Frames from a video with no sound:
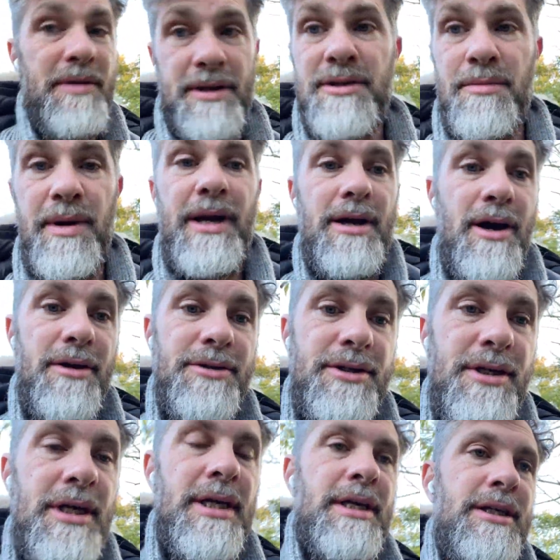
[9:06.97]
it's a big
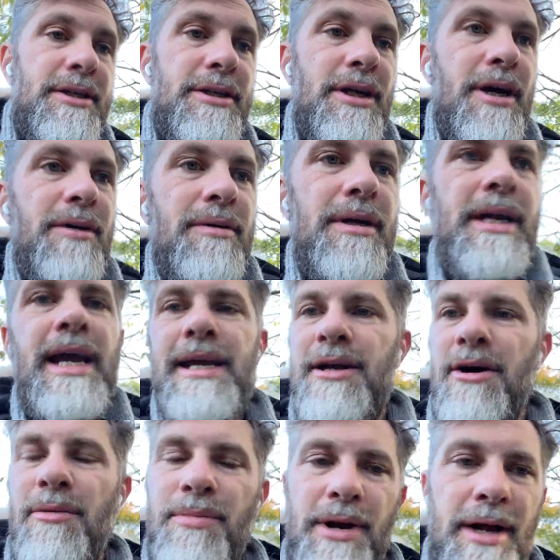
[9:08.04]
cost. So get your
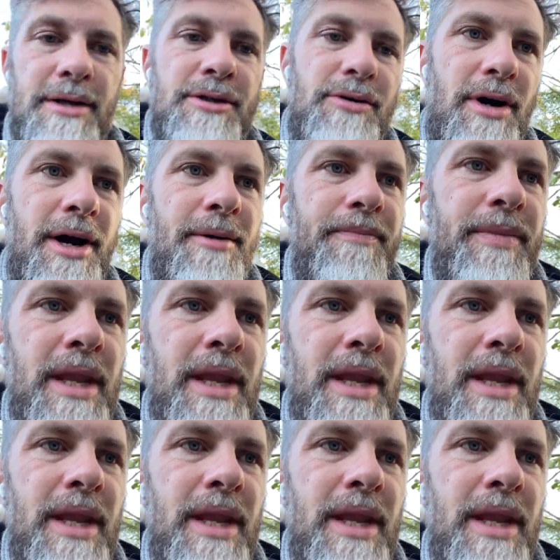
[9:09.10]
compliance right.